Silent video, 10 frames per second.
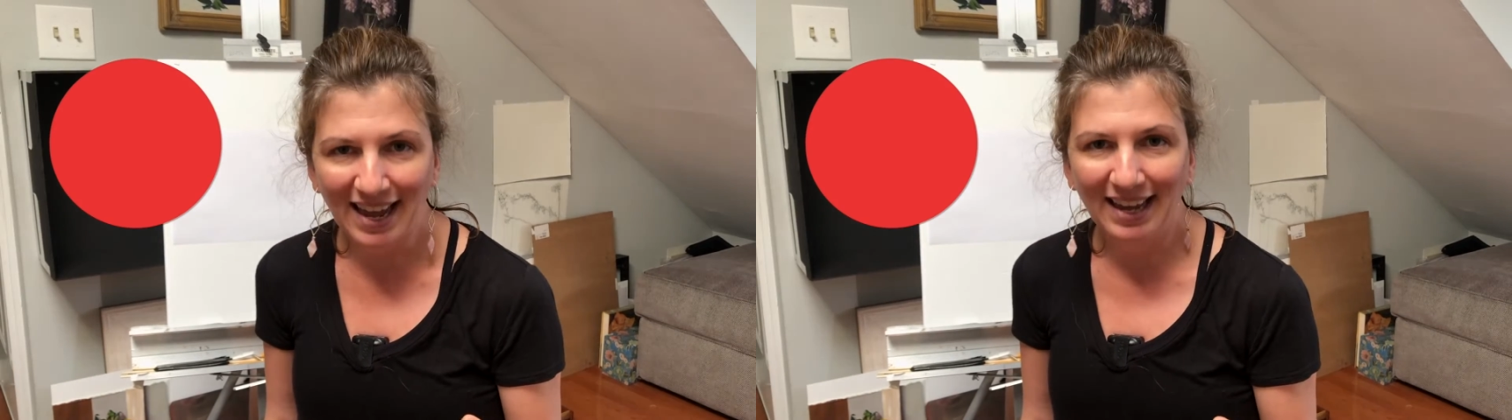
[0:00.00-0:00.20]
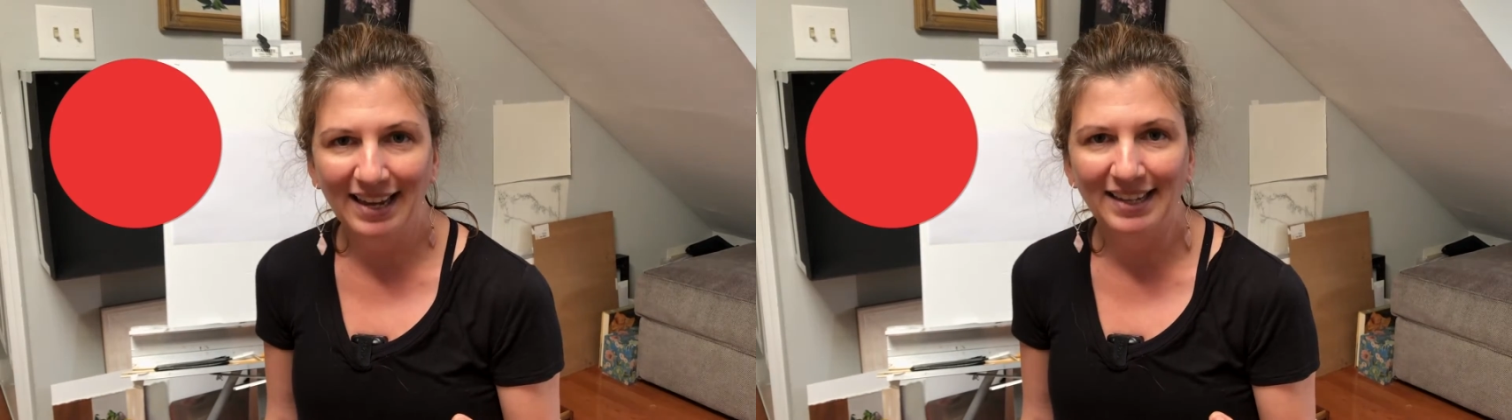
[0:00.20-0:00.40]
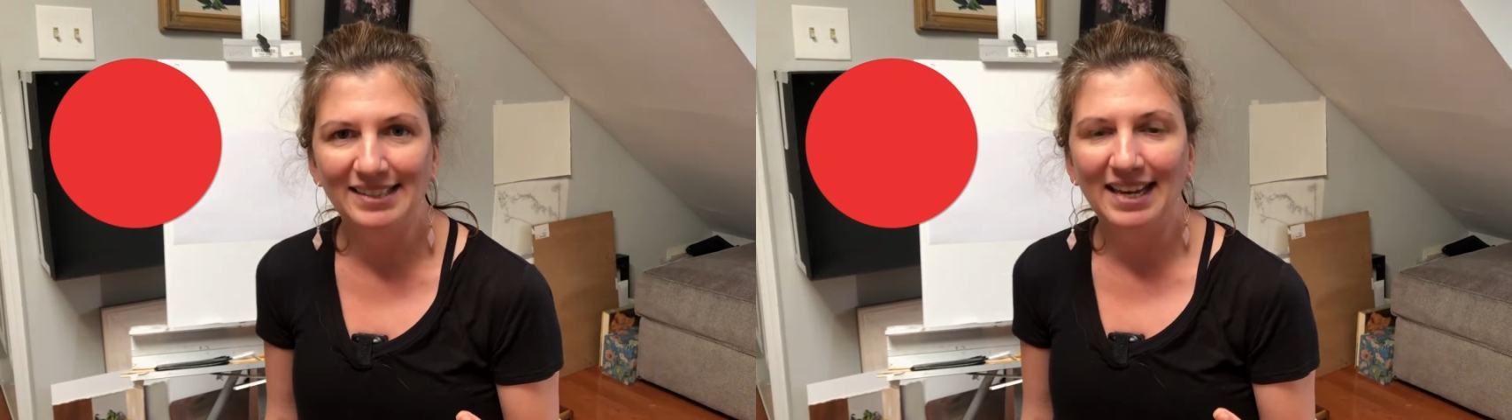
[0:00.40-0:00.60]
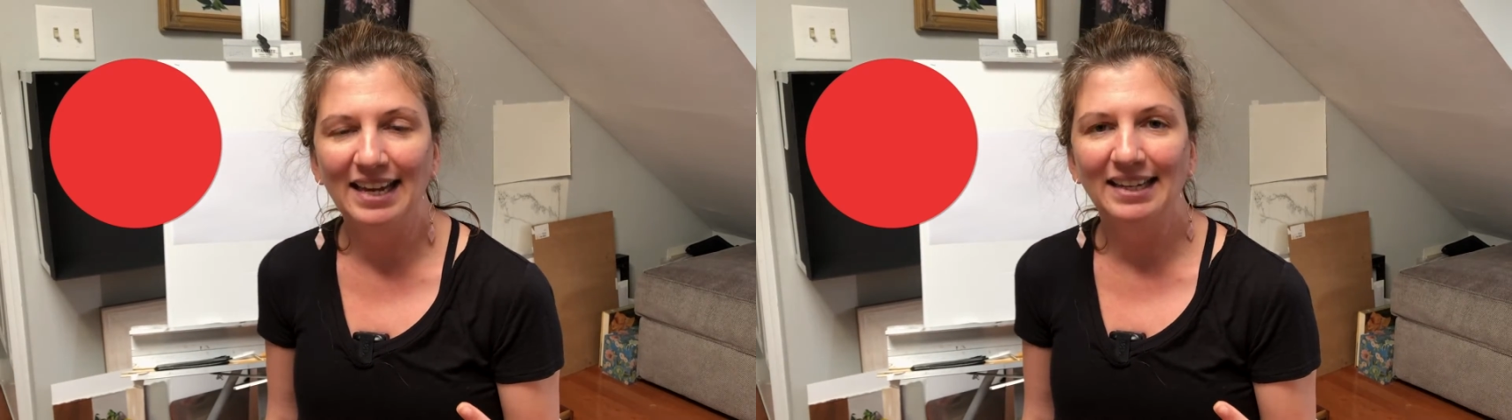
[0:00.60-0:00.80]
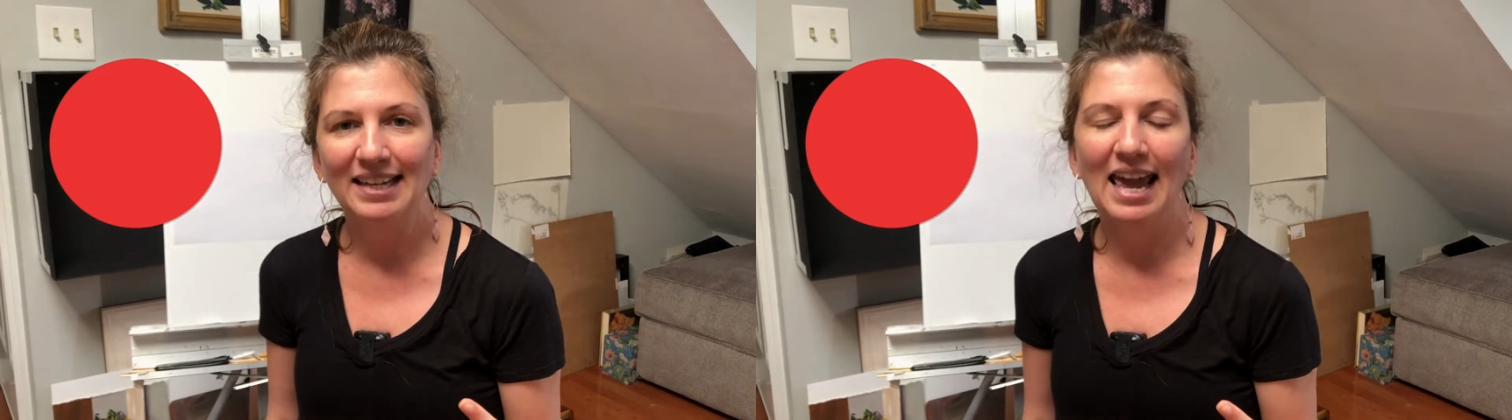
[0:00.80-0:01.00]
and
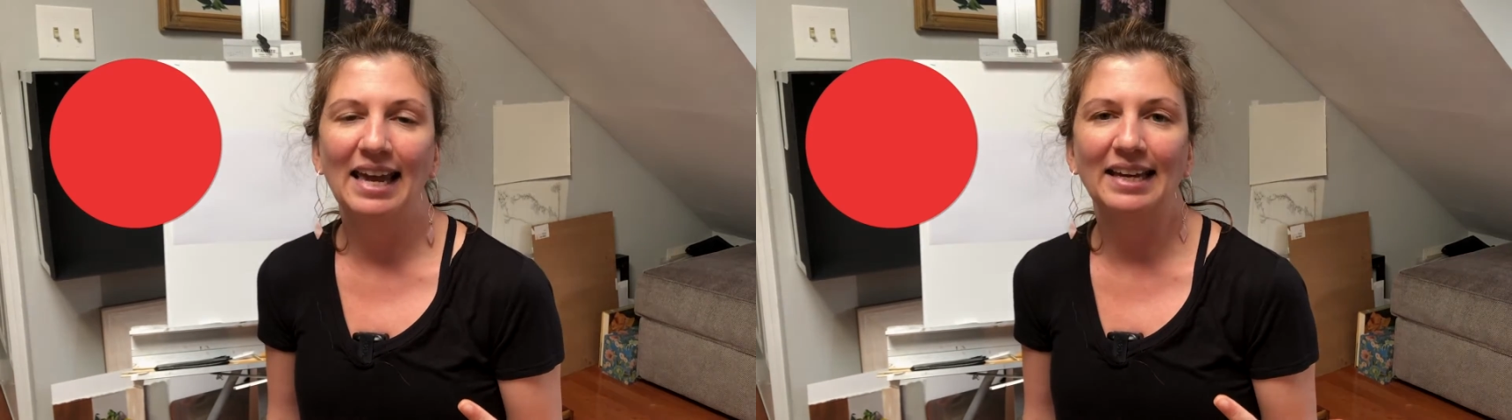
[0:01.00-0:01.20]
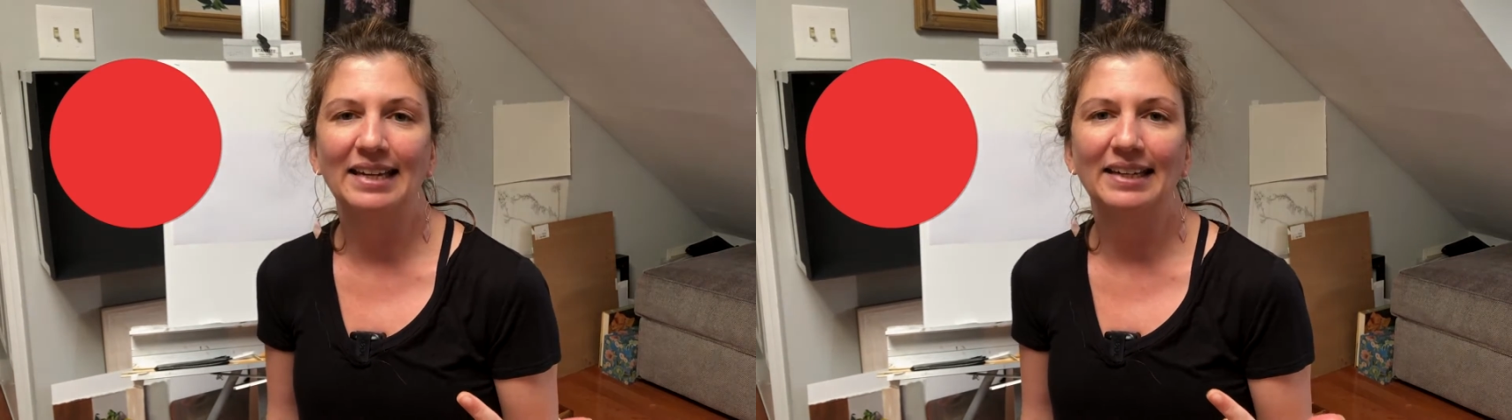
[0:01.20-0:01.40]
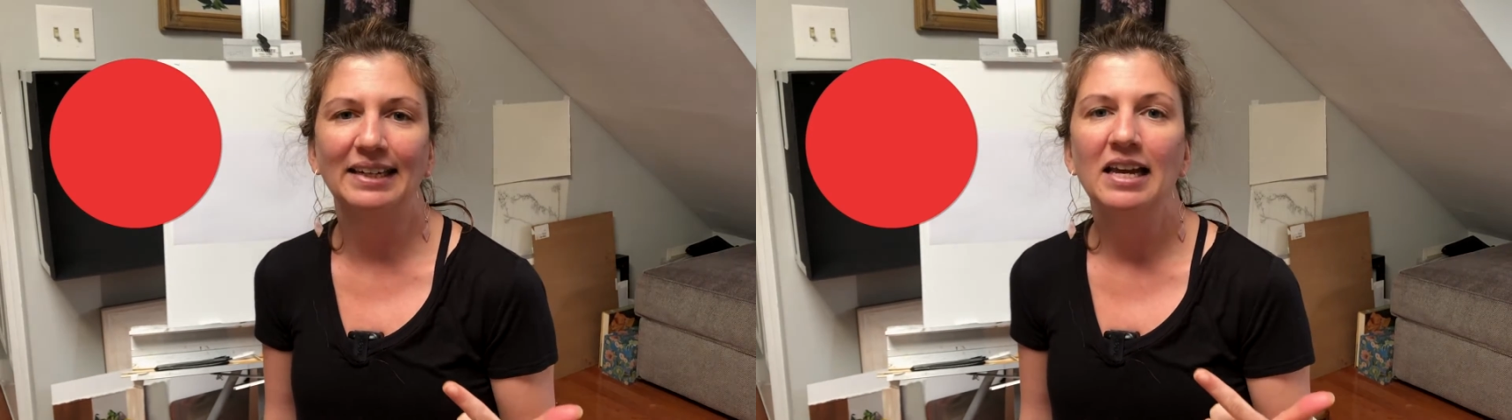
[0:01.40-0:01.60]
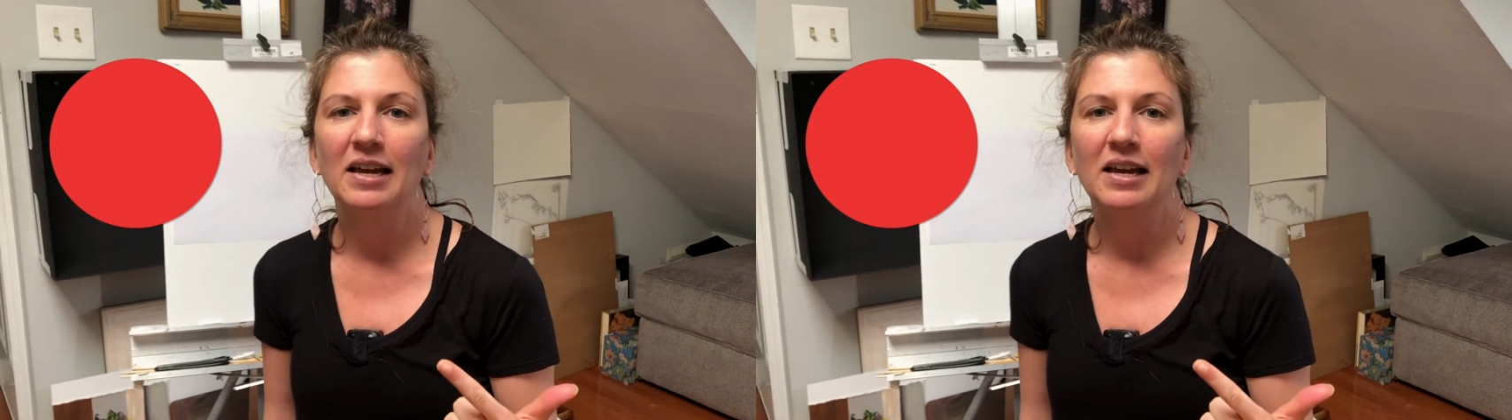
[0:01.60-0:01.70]
it can